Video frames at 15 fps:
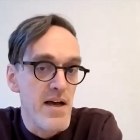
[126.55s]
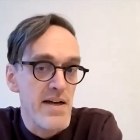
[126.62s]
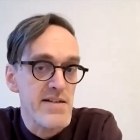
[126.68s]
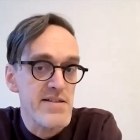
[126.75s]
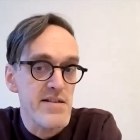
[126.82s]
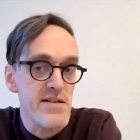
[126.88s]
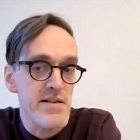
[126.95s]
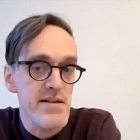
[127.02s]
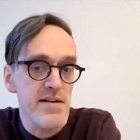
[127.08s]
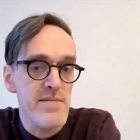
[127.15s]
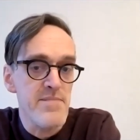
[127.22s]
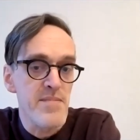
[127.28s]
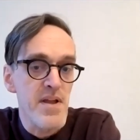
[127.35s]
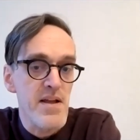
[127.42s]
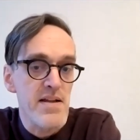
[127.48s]

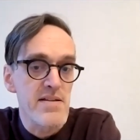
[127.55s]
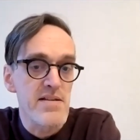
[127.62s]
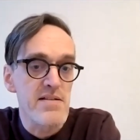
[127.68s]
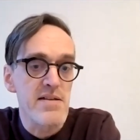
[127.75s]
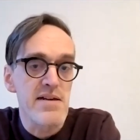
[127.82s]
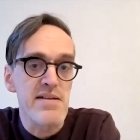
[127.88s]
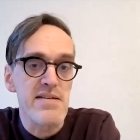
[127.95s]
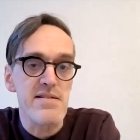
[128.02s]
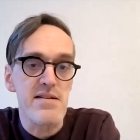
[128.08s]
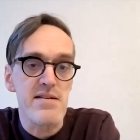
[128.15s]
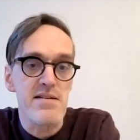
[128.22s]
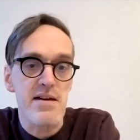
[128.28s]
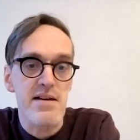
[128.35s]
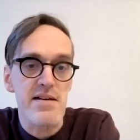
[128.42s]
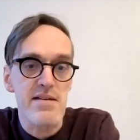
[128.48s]
Actually, in the
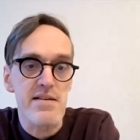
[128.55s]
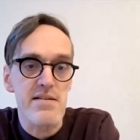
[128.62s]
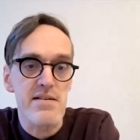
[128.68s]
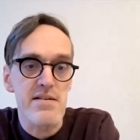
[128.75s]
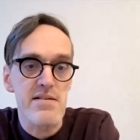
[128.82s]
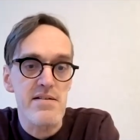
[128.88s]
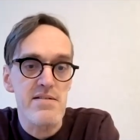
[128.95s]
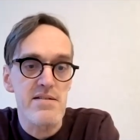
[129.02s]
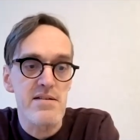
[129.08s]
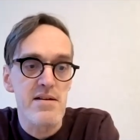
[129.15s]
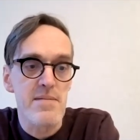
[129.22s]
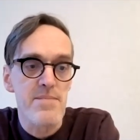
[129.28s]
1990s,